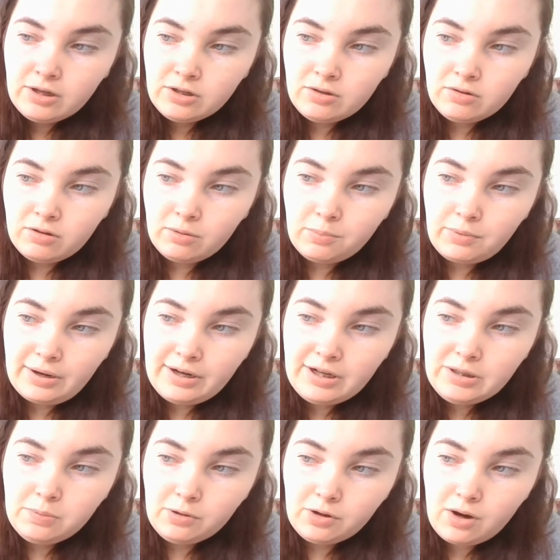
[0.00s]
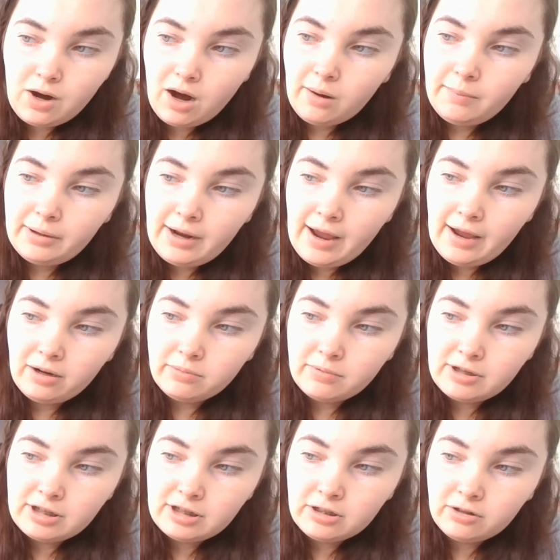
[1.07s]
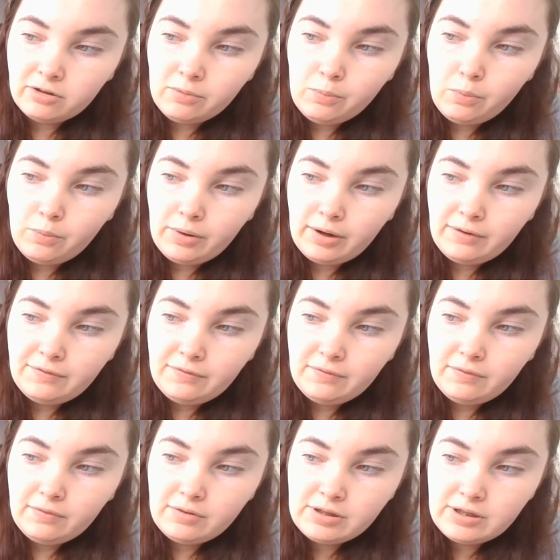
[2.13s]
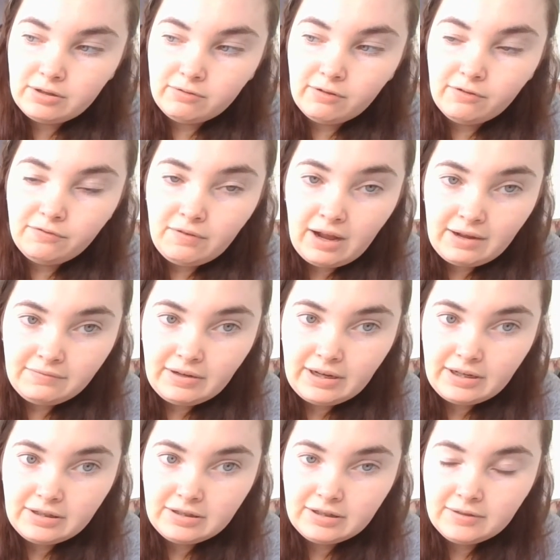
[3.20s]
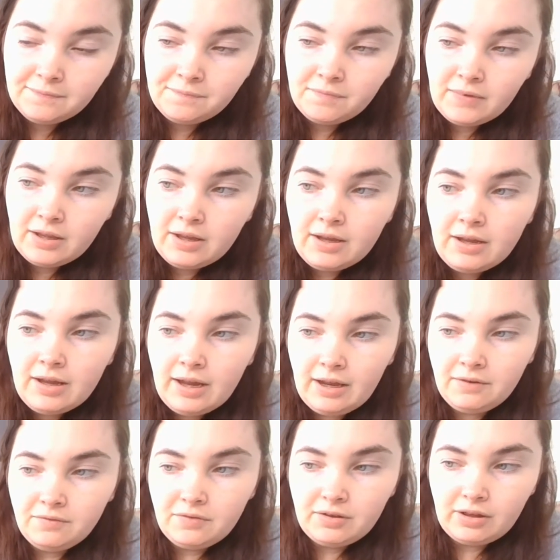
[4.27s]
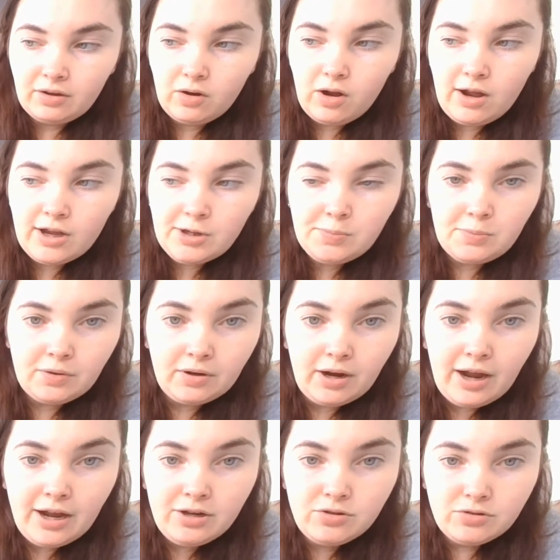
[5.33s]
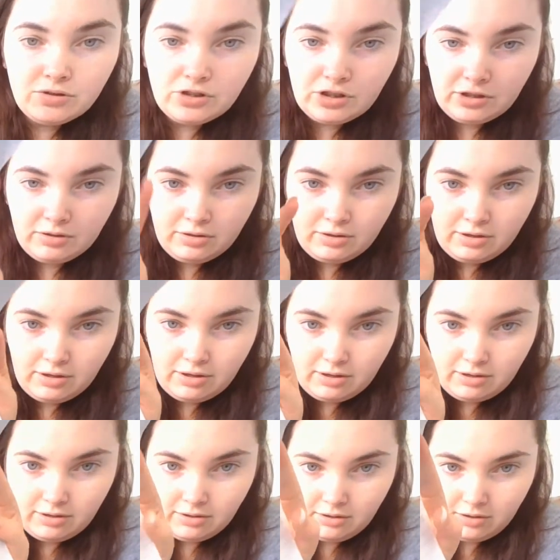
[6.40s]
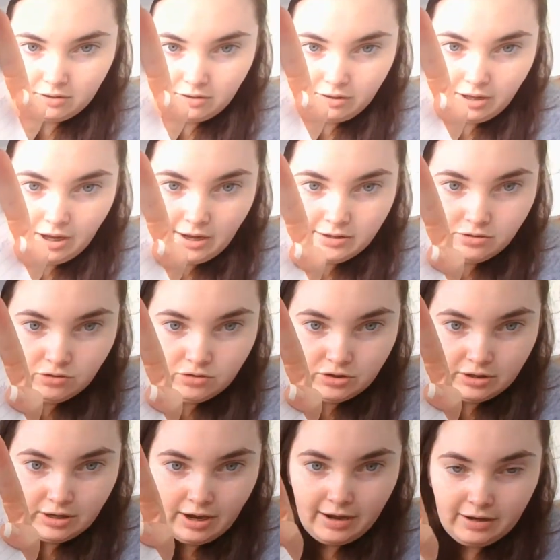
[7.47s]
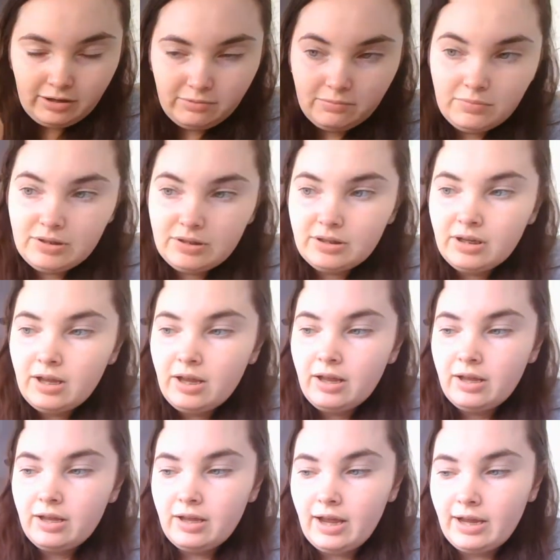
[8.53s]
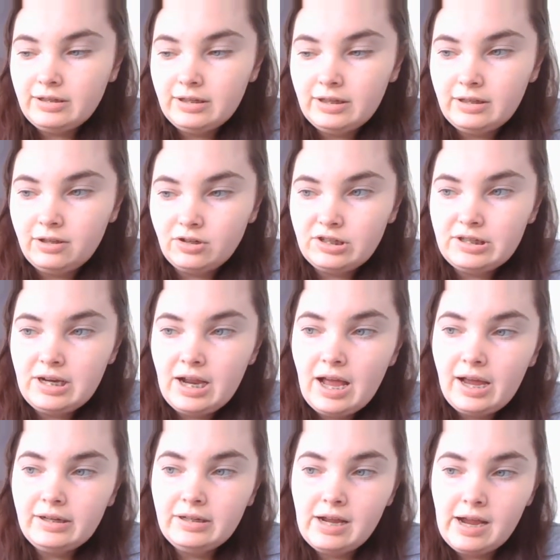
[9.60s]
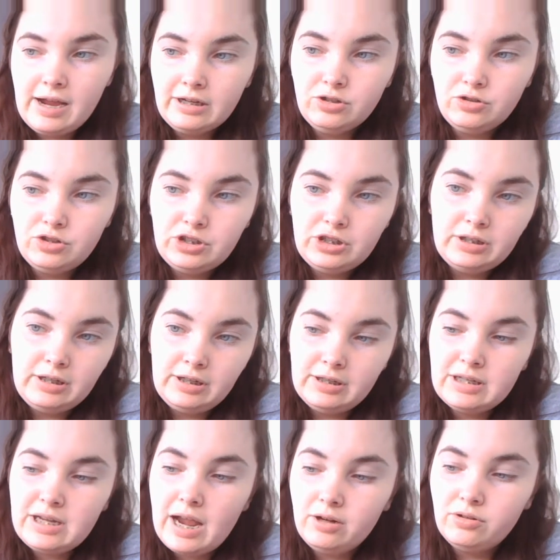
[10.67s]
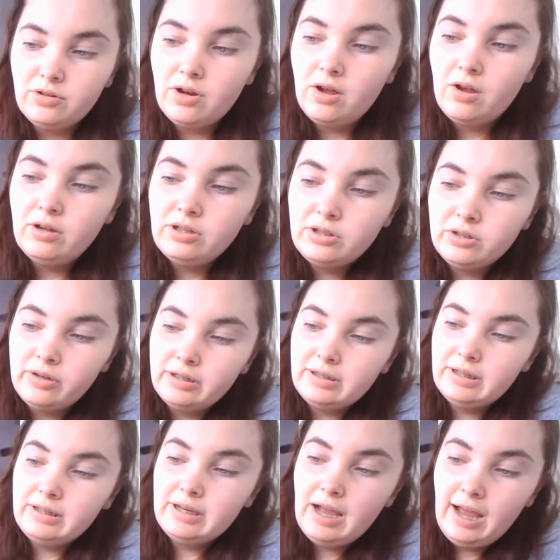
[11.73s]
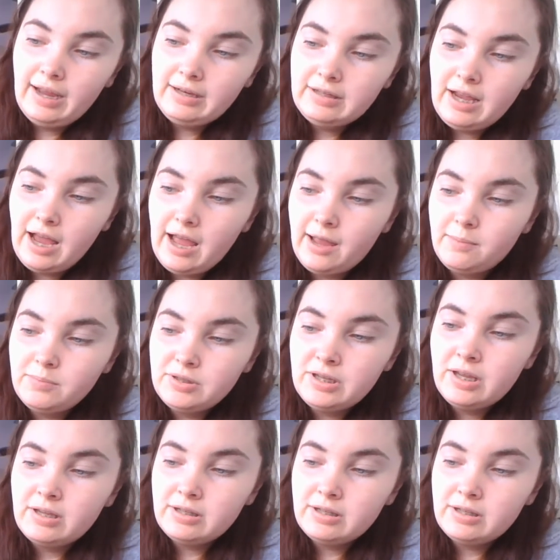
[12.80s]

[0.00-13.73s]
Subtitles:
So the price per carbon atom is 0.058. And for the cost per hydrogen, the hydrogen atoms, there's 9 hydrogen in Tylenol. So I did 9 times